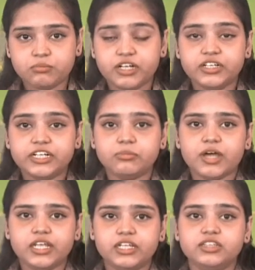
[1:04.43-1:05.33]
been
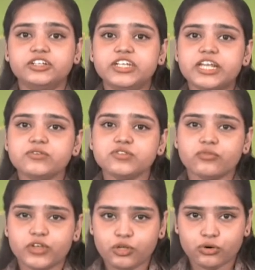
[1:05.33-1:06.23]
determining the tariffs of
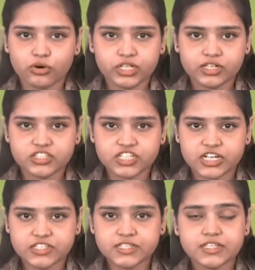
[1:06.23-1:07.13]
aeronautical
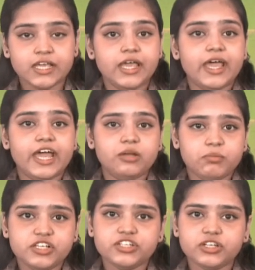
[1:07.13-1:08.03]
charges at
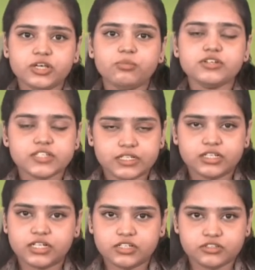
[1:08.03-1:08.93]
major airports in
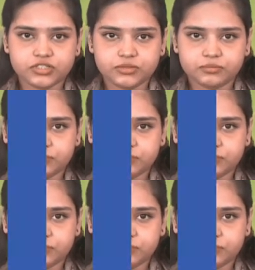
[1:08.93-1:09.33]
the country.